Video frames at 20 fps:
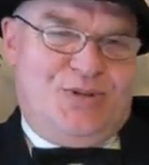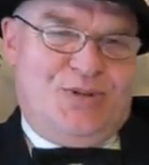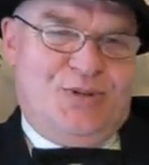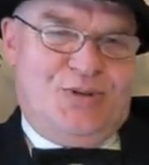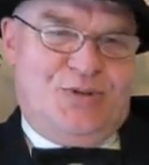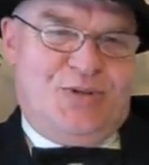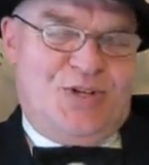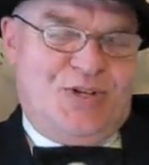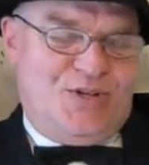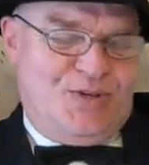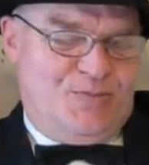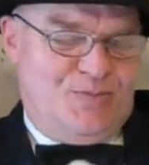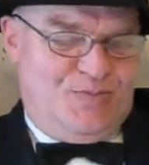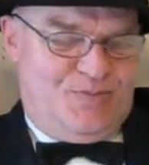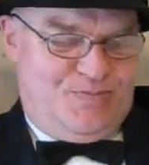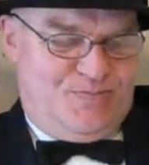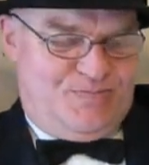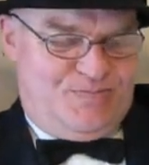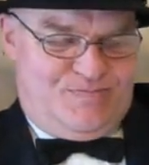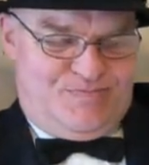such a
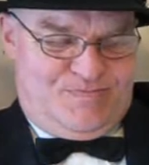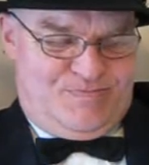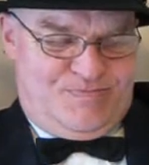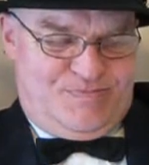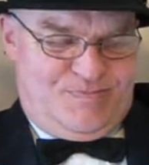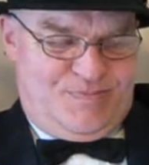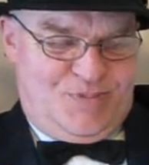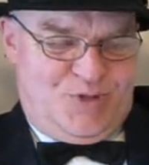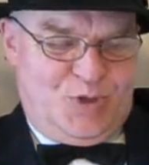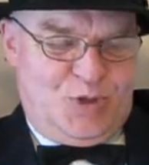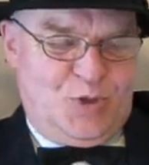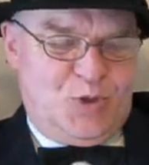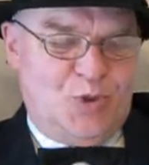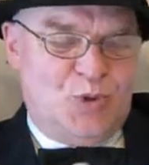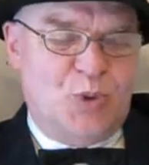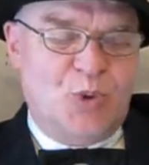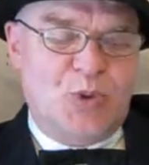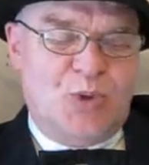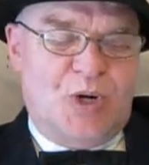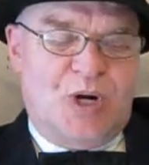
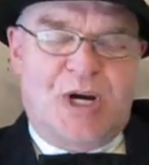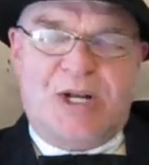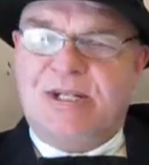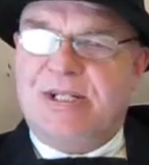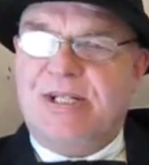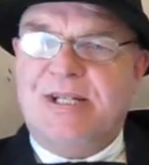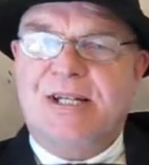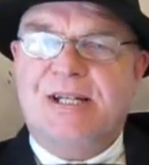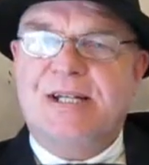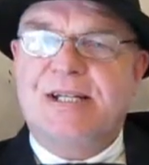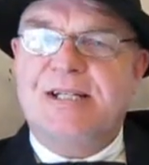good idea.